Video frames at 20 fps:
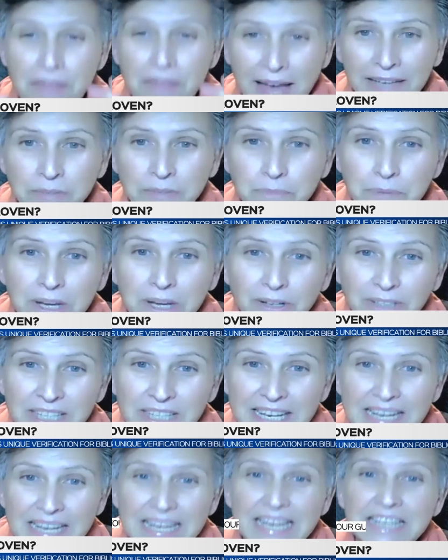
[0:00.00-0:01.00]
That
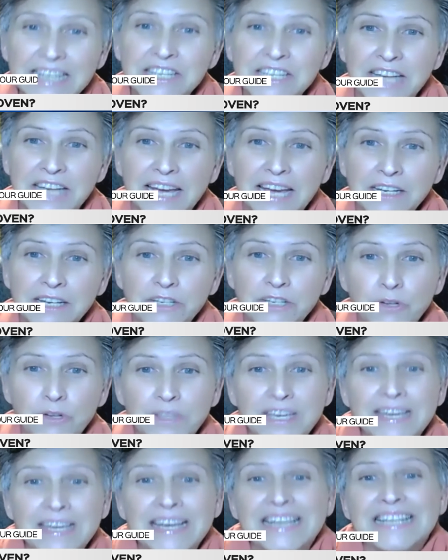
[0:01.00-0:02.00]
building is dated
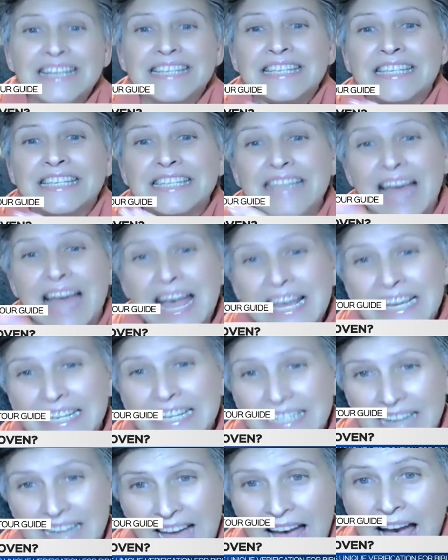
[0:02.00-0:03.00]
to the
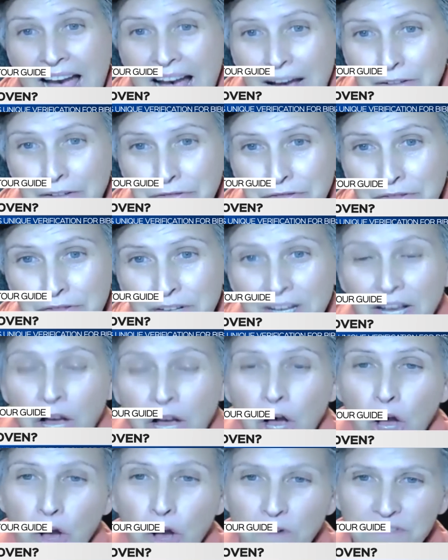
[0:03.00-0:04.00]
second half
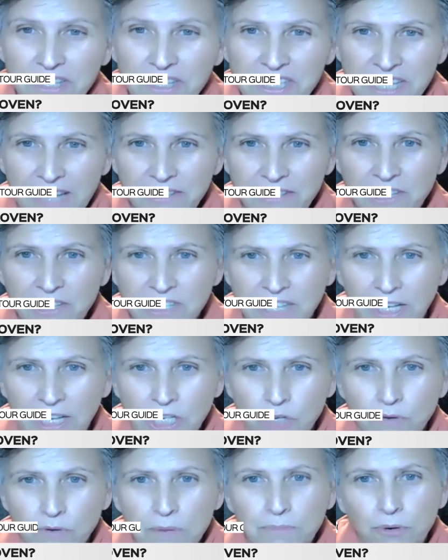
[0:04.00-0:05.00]
of the 10th
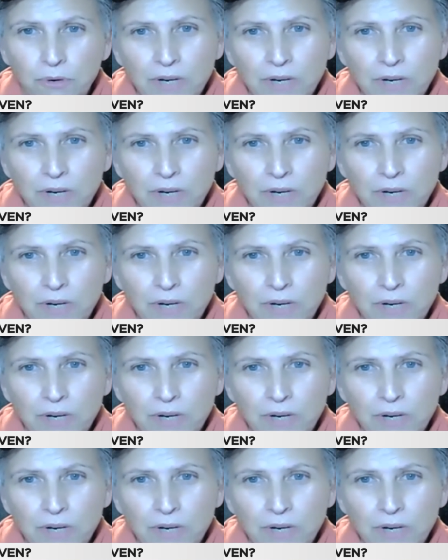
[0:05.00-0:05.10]
century,